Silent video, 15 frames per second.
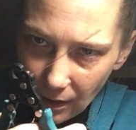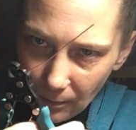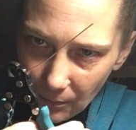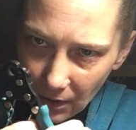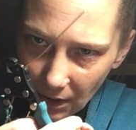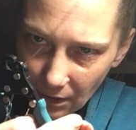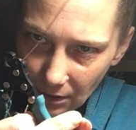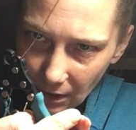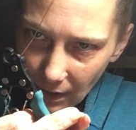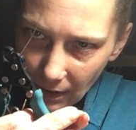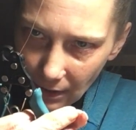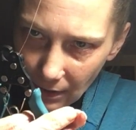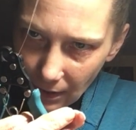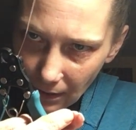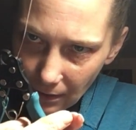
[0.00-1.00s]
I'm going to
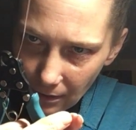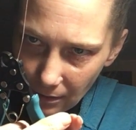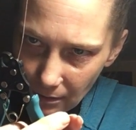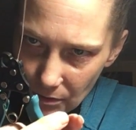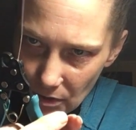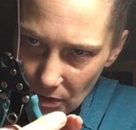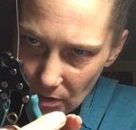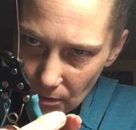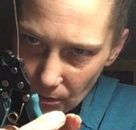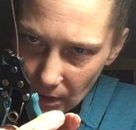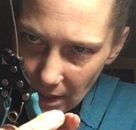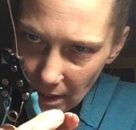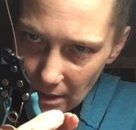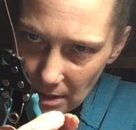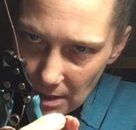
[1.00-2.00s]
let go,
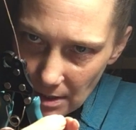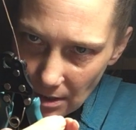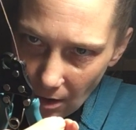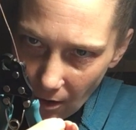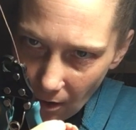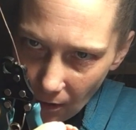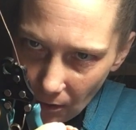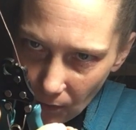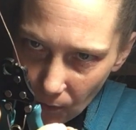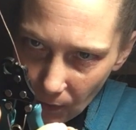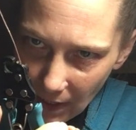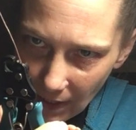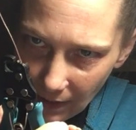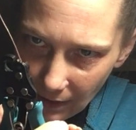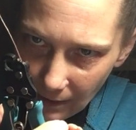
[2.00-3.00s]
squeeze all the
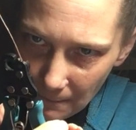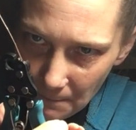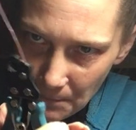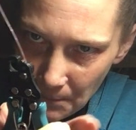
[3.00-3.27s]
way.